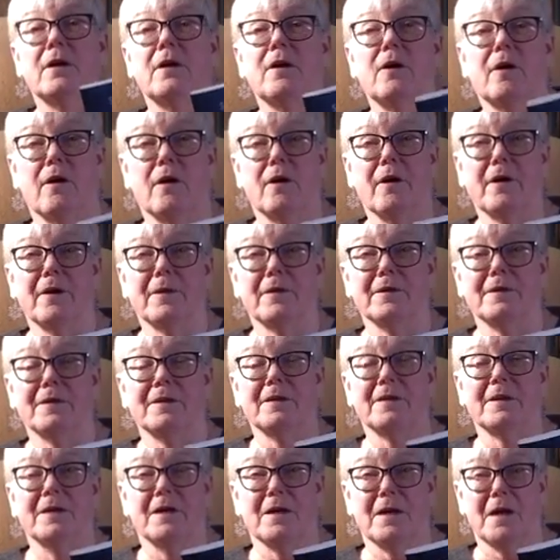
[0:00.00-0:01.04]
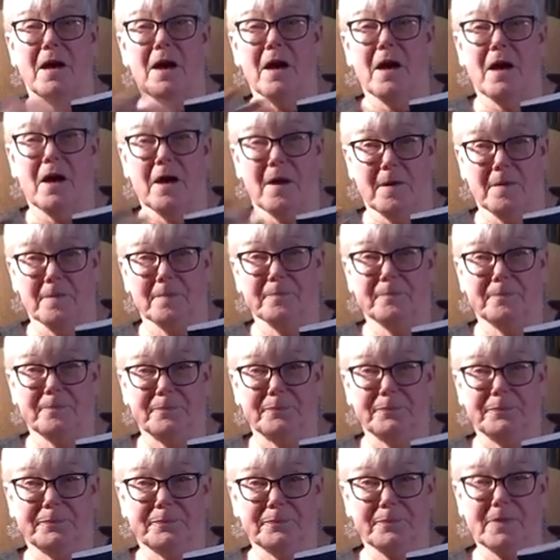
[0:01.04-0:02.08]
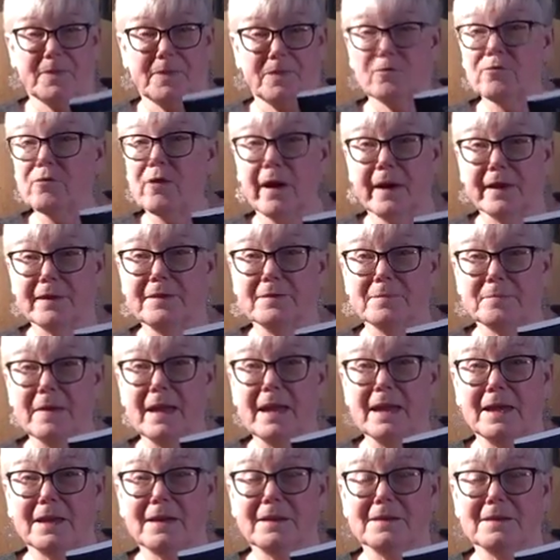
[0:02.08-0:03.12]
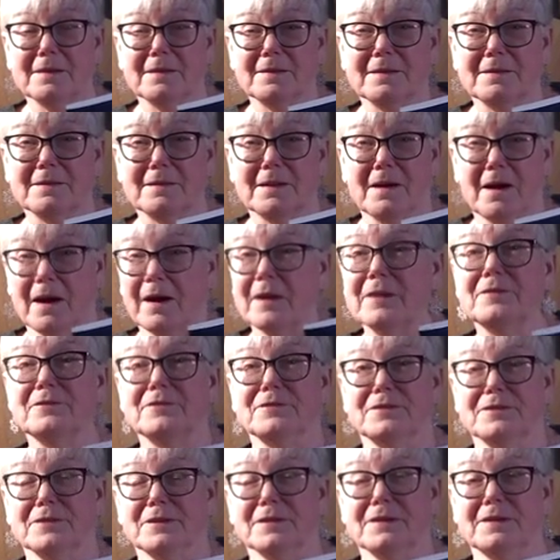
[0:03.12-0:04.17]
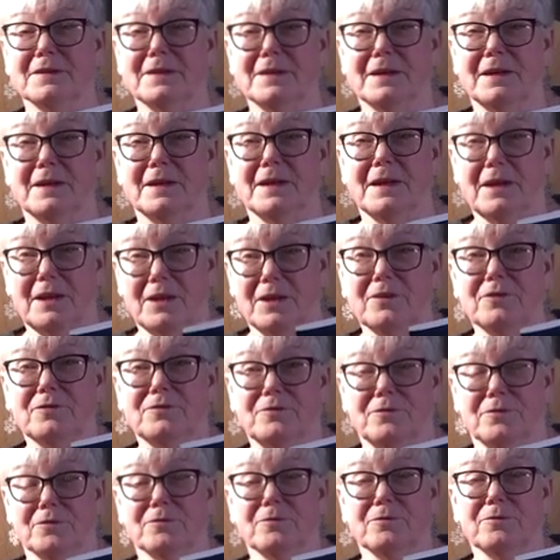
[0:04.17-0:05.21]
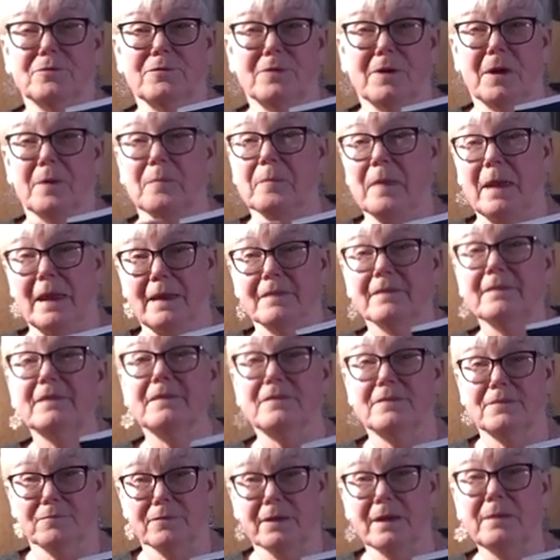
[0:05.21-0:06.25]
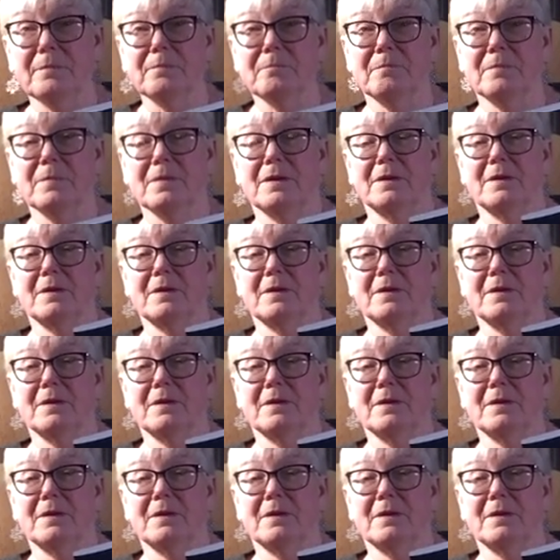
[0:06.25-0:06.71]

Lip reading: on trying to make hydrogen into a mainstream